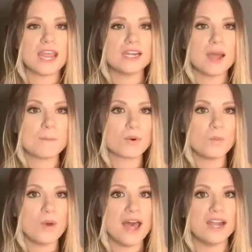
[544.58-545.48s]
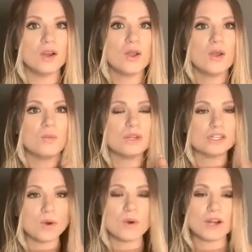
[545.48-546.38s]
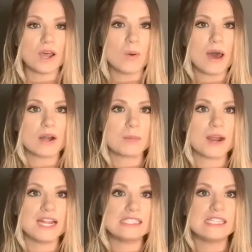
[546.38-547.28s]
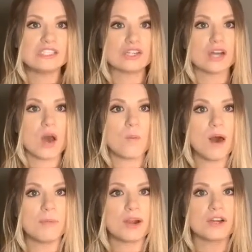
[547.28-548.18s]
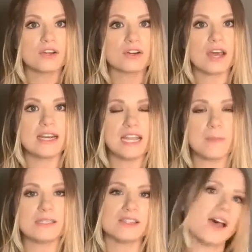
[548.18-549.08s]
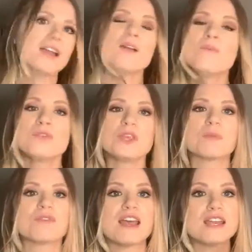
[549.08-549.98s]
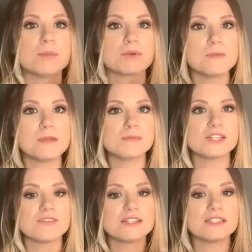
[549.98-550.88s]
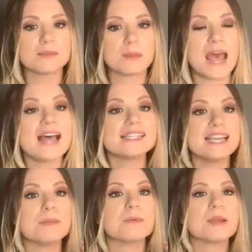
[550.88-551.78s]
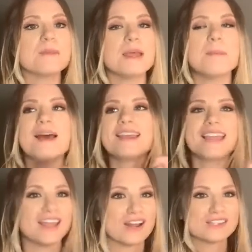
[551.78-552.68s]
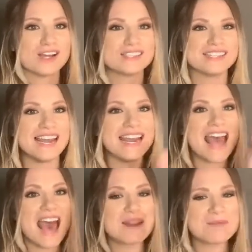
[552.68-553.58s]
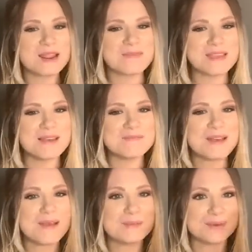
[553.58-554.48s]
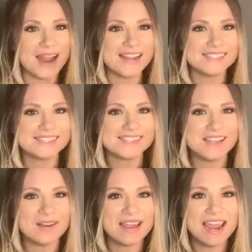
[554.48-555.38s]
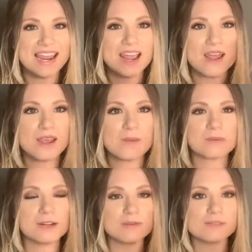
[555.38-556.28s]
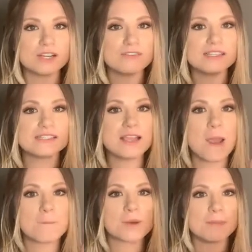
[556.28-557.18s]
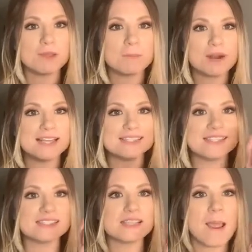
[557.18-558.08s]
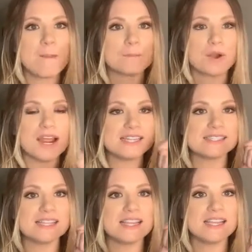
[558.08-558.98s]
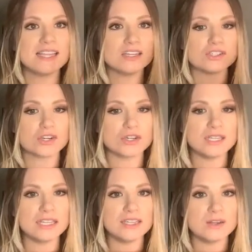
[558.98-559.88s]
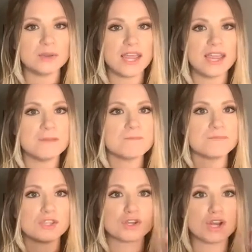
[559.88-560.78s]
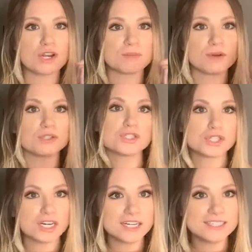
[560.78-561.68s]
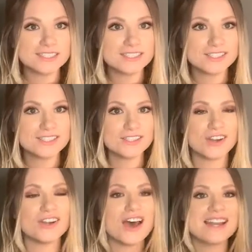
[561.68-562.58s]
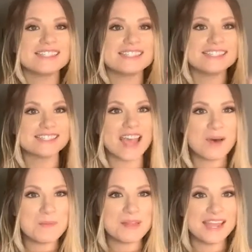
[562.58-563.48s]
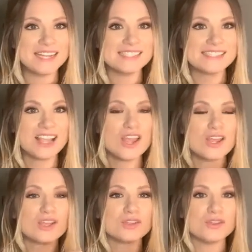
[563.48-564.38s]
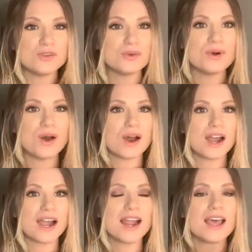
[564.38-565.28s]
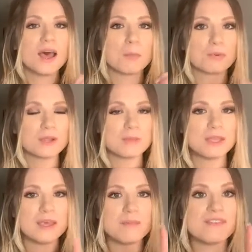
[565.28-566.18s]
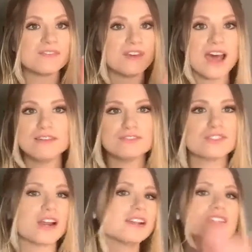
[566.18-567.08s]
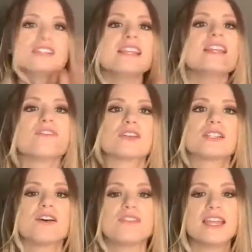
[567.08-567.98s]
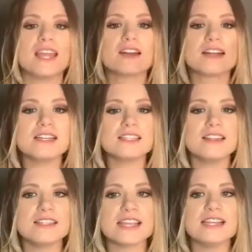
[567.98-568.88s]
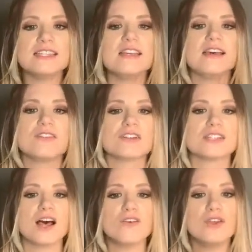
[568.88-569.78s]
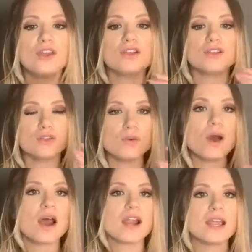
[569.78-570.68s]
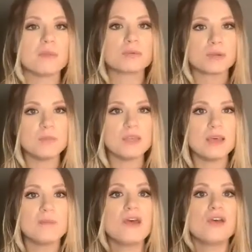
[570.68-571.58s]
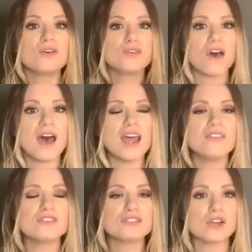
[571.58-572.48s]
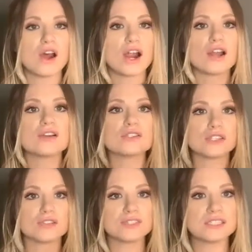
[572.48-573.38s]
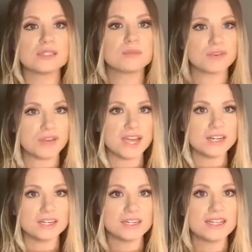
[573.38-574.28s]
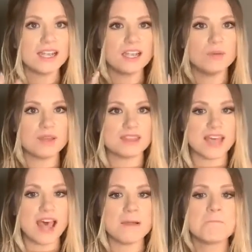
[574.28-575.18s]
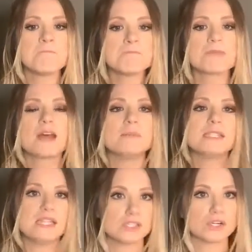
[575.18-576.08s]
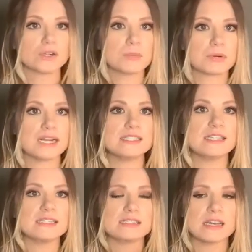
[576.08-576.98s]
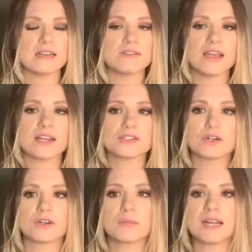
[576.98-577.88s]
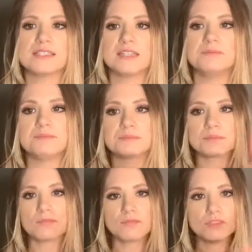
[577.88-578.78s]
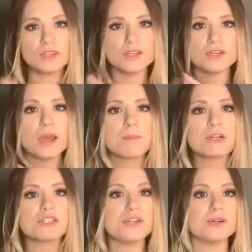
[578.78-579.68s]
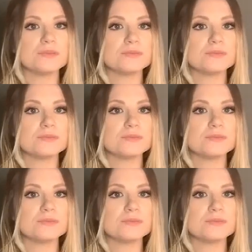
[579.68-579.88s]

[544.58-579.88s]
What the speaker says: okay? Number 1. We don't want to hoe out our prices. You're not Walmart. You're not Amazon. You're providing a premium service at a premium, cannot talk tonight, at a premium price, okay? Premium service, premium prices, price internally, okay? You're not a brochure. You're not a discount place. You are a premium 5-star. Just think of yourself, like enter into this idea of yourself. You are a premium 5-star service provider. And with that, comes internal pricing instead of external pricing. Number 2,